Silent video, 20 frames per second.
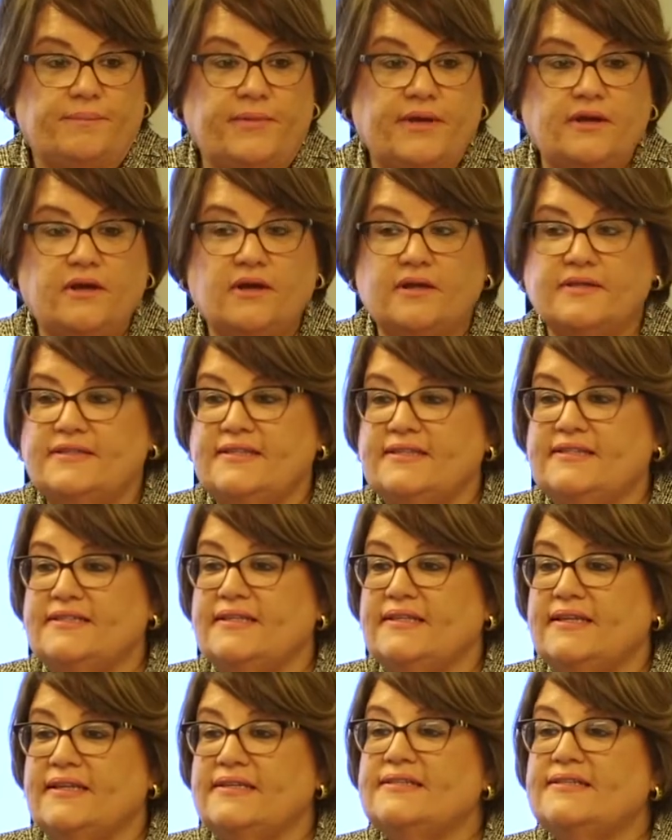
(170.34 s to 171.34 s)
because it's
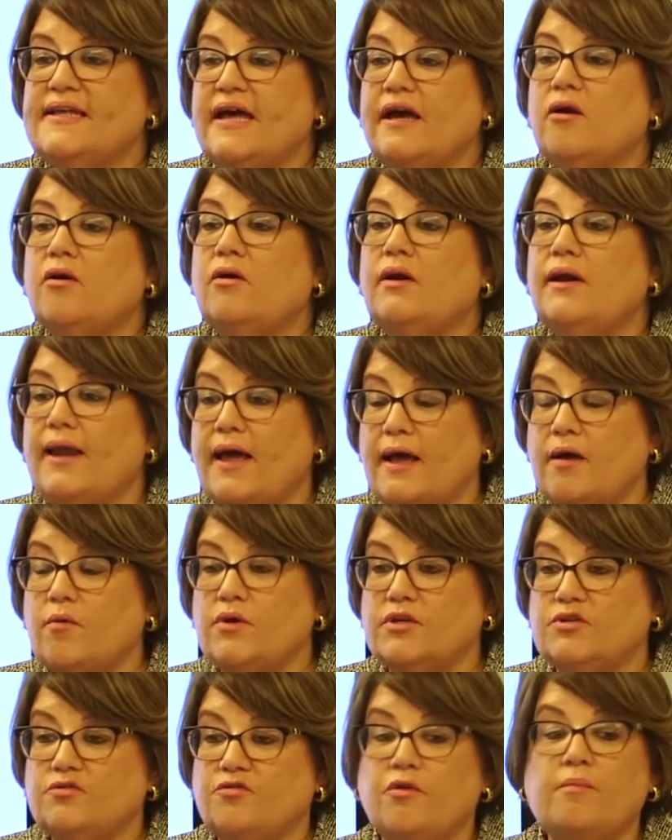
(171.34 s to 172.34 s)
in the second
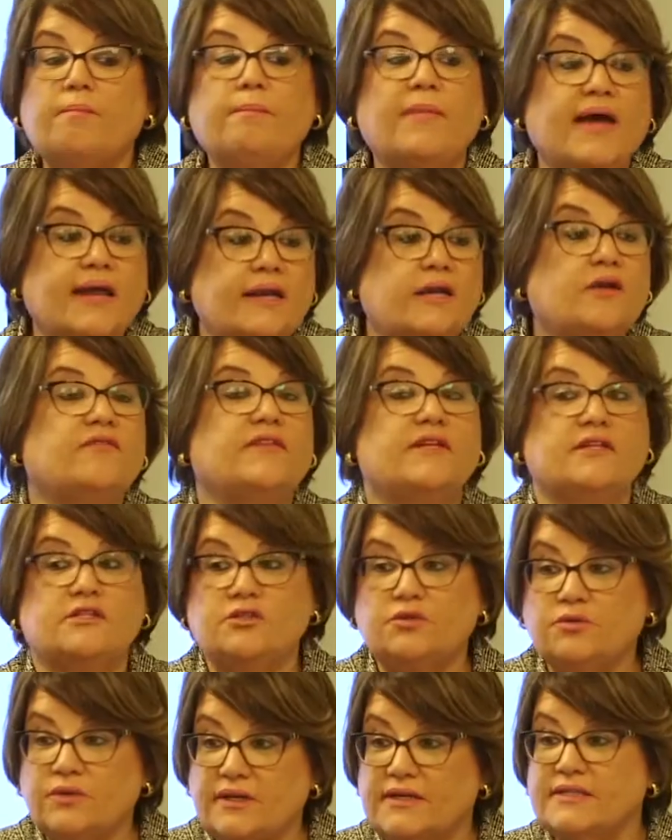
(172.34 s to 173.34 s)
language for many of the
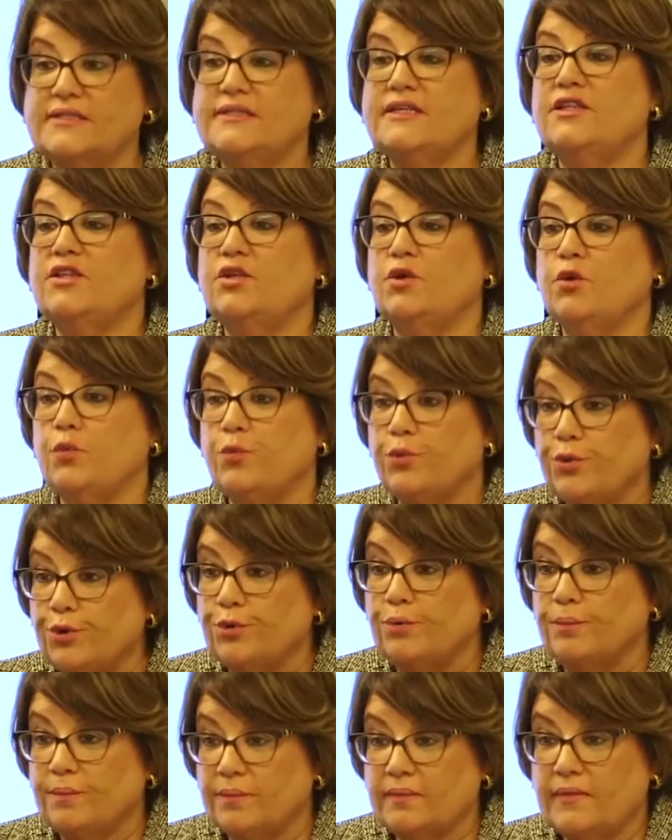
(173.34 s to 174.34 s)
students in the
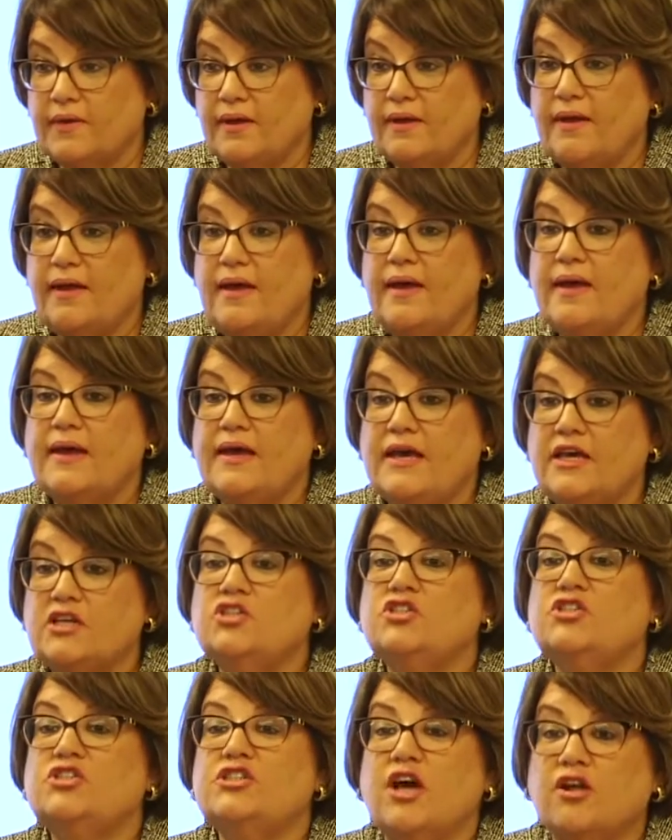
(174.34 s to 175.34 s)
room.
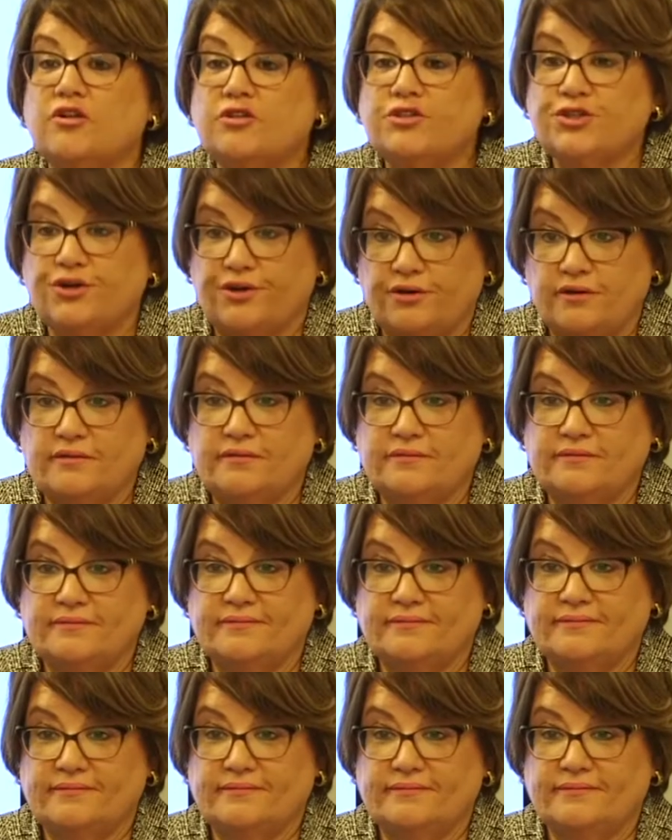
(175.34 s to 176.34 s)
It's sheltered.
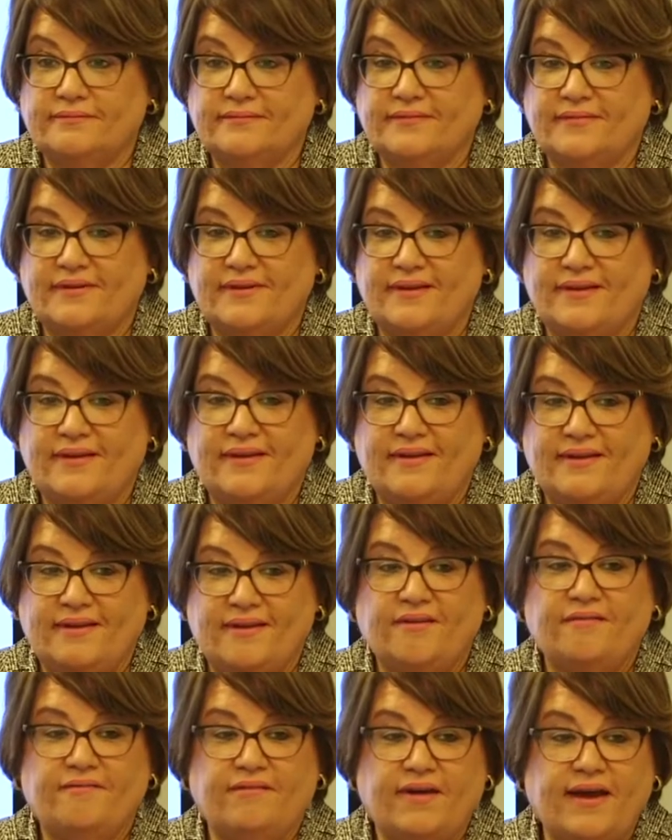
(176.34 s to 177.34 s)

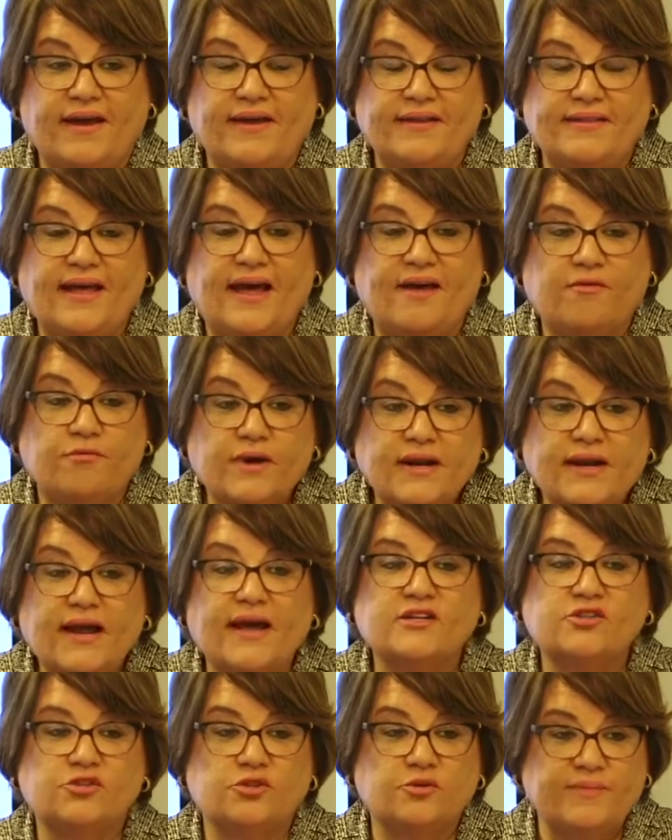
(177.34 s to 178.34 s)
Right? That one
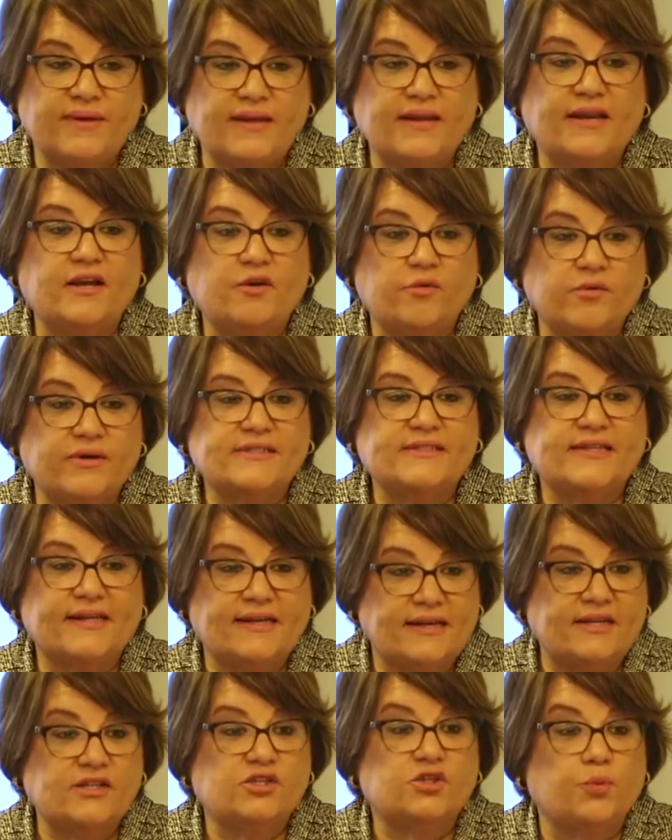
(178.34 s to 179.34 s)
has to be
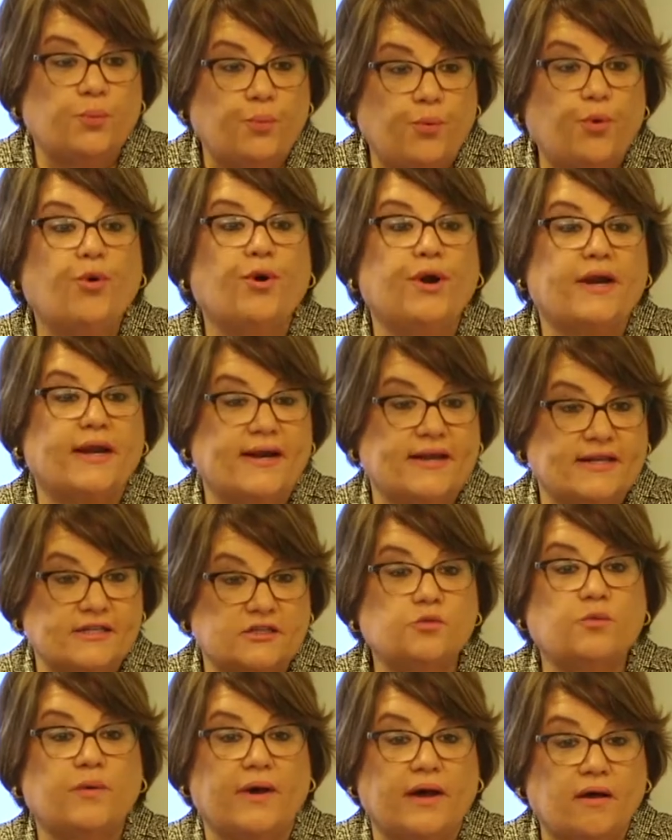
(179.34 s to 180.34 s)
linguistically supported
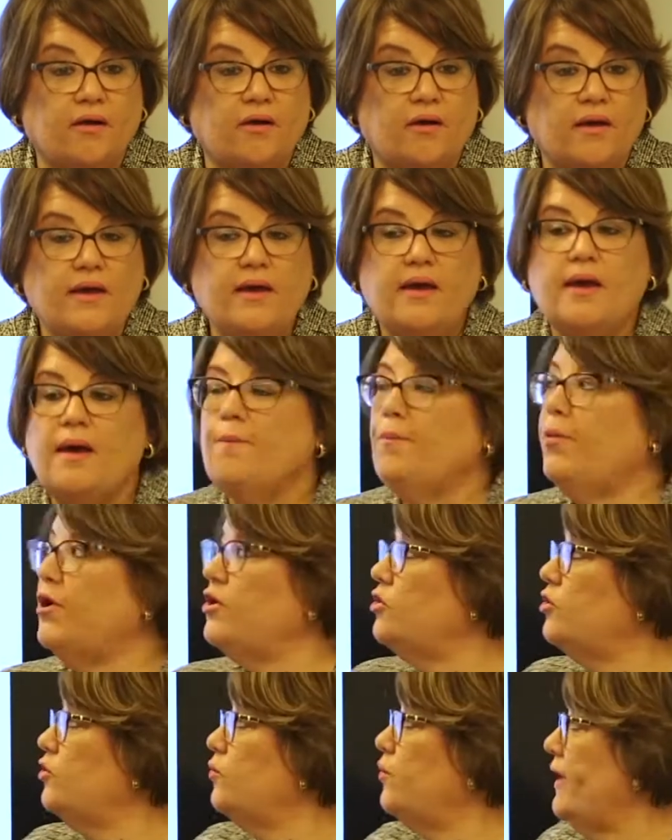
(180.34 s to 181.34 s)
as well.
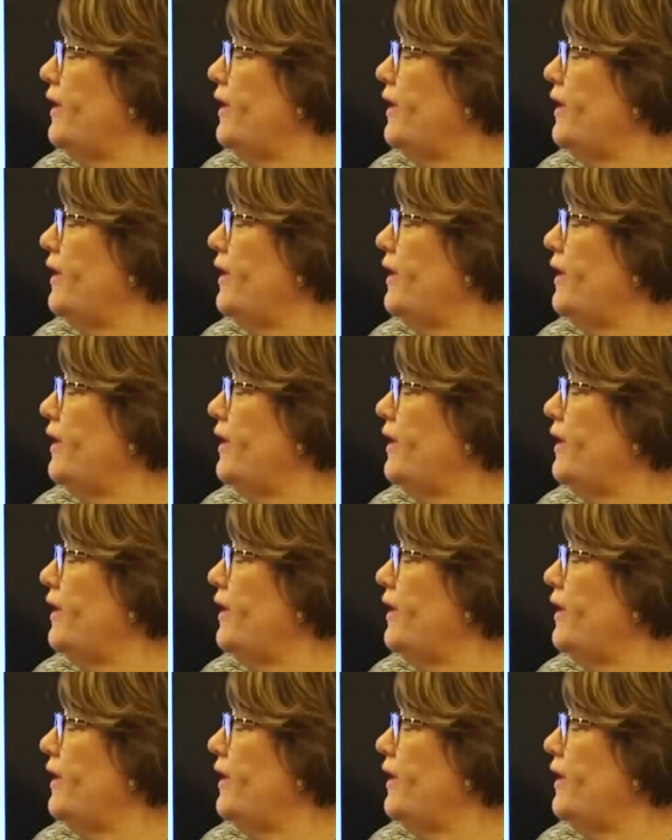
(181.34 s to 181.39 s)
But you,